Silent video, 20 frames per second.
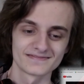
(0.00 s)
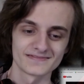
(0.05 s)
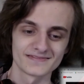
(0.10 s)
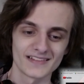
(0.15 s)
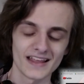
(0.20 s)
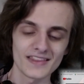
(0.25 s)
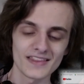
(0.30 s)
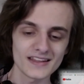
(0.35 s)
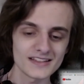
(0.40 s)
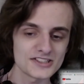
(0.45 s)

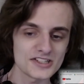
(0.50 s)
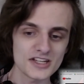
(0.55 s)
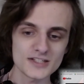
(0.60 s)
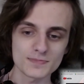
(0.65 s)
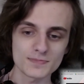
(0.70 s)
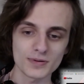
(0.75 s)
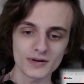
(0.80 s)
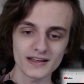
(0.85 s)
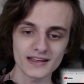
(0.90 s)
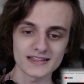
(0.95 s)
and then she gets
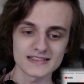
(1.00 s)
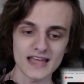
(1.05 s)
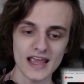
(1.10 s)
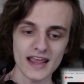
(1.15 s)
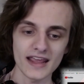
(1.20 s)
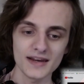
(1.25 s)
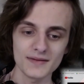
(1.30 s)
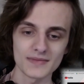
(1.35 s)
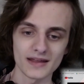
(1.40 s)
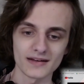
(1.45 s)
put in
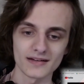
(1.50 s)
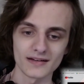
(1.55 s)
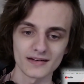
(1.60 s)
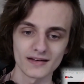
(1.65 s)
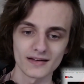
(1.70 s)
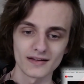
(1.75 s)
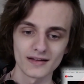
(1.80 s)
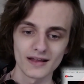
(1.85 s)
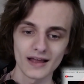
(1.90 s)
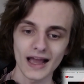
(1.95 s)
containment.
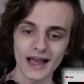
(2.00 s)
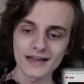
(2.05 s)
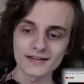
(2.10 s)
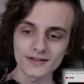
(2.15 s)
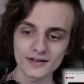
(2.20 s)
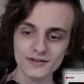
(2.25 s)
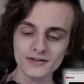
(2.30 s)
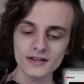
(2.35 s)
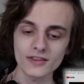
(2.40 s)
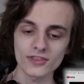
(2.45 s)
I
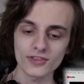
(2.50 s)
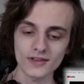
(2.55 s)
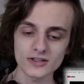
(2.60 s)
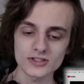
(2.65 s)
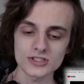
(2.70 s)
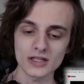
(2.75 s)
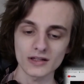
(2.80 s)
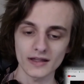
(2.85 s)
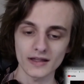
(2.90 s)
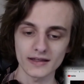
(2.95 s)
literally think
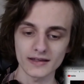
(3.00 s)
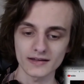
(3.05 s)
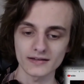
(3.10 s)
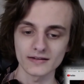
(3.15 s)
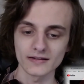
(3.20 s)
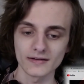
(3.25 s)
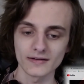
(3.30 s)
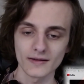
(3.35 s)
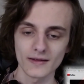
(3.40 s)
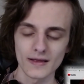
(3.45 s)
she like
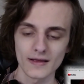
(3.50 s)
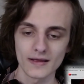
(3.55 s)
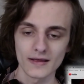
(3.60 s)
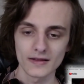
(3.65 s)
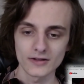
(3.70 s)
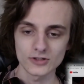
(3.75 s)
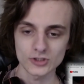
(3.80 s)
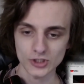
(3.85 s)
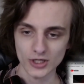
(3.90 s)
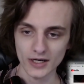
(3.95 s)

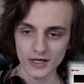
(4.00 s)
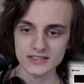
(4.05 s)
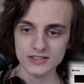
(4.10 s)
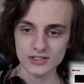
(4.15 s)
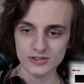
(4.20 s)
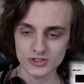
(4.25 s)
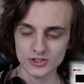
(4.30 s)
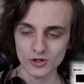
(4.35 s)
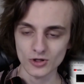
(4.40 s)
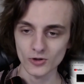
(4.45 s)
tries to
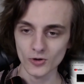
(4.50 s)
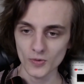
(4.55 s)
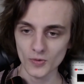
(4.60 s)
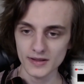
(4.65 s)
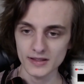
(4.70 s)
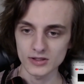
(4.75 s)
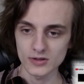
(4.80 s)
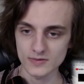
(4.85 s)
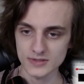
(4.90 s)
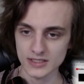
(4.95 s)
solo it
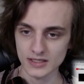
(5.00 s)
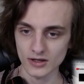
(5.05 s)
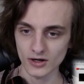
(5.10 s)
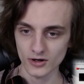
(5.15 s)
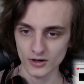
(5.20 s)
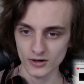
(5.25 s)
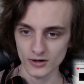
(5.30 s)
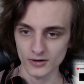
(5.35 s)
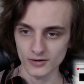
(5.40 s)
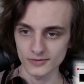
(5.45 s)
using
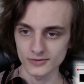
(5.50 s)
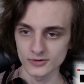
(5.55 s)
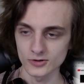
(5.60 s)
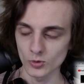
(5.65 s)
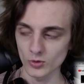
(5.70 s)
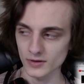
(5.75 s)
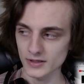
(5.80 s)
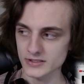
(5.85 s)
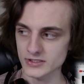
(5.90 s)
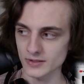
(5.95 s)
her
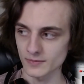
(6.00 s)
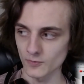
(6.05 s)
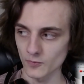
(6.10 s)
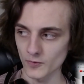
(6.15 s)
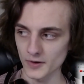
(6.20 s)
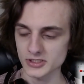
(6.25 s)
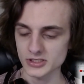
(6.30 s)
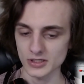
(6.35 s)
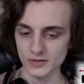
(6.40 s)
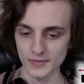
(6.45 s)
dualism
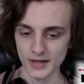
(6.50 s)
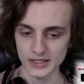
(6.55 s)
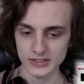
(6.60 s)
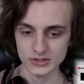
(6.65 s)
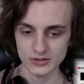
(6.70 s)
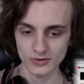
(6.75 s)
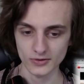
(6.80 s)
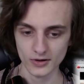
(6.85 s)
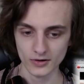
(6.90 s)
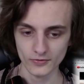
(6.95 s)
witch and
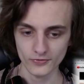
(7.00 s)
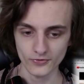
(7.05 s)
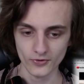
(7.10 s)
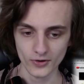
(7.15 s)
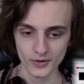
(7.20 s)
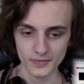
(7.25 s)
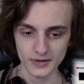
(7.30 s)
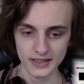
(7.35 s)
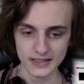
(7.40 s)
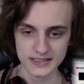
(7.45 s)
magical girl
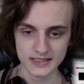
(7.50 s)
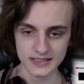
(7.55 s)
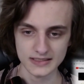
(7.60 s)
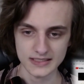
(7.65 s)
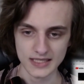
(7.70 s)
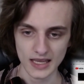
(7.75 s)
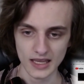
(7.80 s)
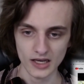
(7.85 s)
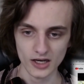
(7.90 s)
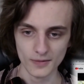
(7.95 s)
form, gets
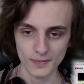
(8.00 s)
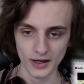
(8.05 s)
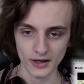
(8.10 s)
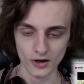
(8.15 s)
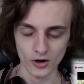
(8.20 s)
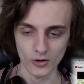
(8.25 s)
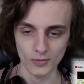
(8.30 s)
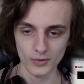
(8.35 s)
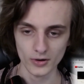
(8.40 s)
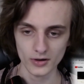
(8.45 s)
contained by
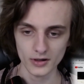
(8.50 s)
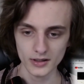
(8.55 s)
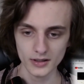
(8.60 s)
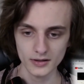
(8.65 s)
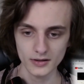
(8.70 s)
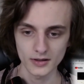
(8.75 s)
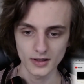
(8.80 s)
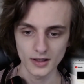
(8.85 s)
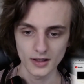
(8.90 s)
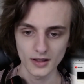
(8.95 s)

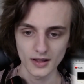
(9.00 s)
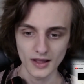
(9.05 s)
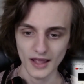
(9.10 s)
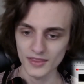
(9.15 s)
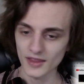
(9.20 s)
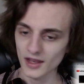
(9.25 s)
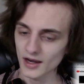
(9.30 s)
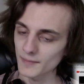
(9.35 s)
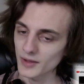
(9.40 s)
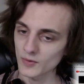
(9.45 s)
Homura, and
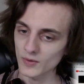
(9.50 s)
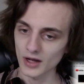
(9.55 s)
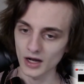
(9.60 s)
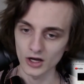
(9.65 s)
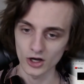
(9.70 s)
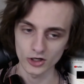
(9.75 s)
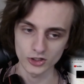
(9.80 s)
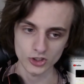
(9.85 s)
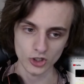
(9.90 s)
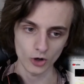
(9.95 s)
then, I mean, we got
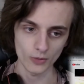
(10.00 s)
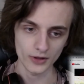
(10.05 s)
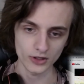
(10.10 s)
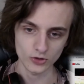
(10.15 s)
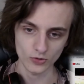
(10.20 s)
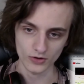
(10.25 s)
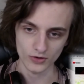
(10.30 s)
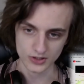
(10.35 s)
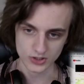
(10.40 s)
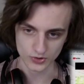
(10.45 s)
Hitomi
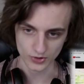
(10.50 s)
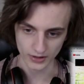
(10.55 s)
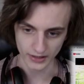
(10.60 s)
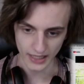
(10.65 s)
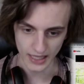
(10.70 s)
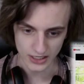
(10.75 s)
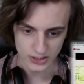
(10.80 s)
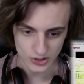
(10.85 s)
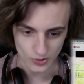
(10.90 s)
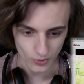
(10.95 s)
doing this really
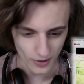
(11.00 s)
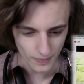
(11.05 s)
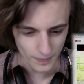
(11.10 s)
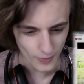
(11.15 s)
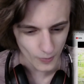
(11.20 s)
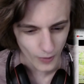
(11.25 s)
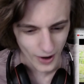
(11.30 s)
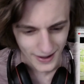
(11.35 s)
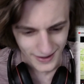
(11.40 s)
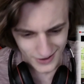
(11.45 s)
edgy walk, but
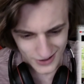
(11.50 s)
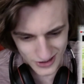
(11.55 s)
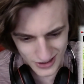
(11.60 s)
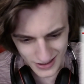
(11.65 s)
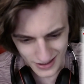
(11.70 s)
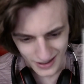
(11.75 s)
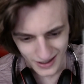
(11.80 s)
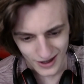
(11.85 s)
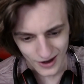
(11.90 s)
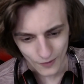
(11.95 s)
why is
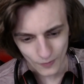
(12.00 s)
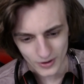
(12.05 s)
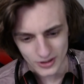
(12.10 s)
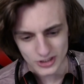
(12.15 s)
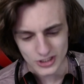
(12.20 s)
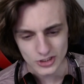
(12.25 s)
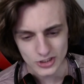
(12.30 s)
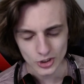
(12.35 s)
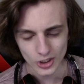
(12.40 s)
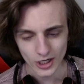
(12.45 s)
she, what is she
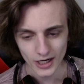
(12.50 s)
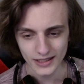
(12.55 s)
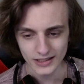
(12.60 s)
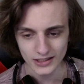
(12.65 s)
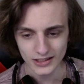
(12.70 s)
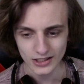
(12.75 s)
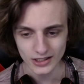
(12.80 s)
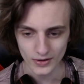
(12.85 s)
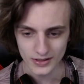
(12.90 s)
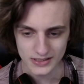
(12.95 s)
trying to,
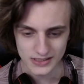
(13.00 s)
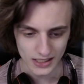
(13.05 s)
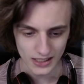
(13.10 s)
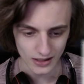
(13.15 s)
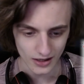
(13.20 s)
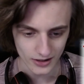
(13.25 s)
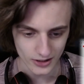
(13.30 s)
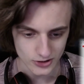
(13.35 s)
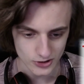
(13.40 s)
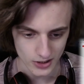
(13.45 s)
what is
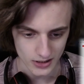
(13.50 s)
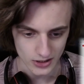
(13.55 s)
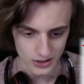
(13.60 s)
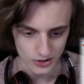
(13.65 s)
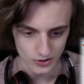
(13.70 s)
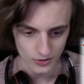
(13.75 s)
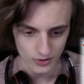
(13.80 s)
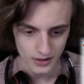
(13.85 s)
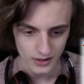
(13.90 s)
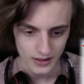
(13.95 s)
Sayaka trying to do?